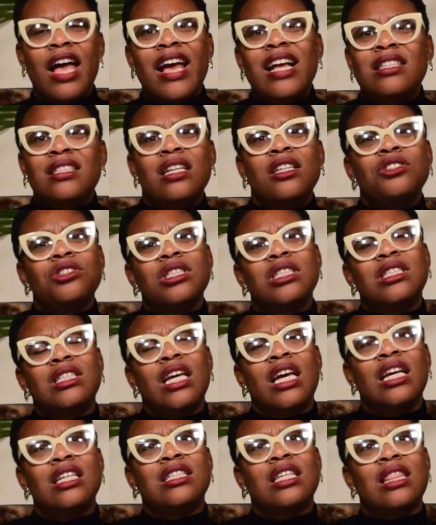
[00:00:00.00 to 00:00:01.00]
It's
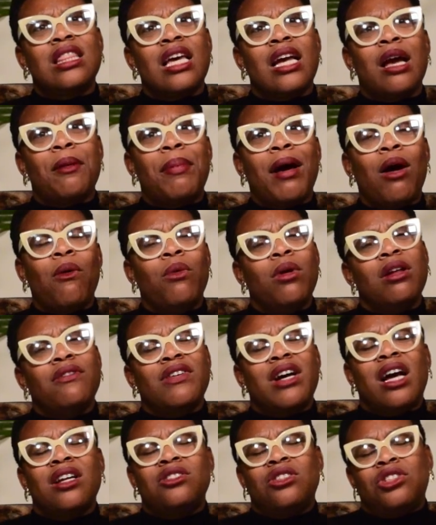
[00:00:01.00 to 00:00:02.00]
interesting to think about, what if
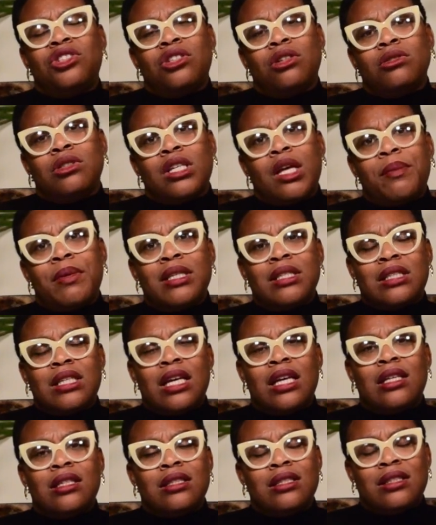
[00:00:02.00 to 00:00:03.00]
God just shows up and
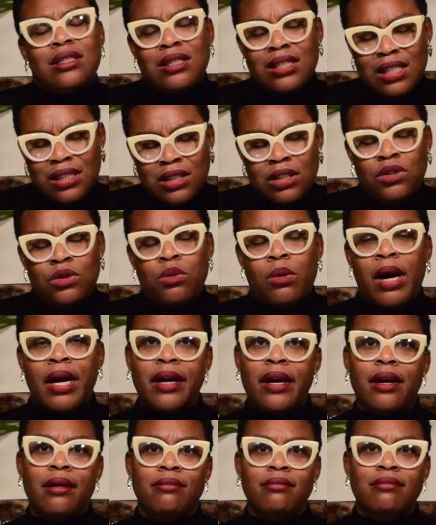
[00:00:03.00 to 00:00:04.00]
says, this is who
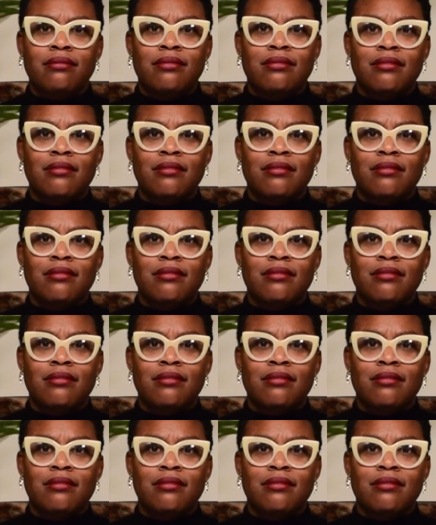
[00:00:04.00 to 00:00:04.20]
I am.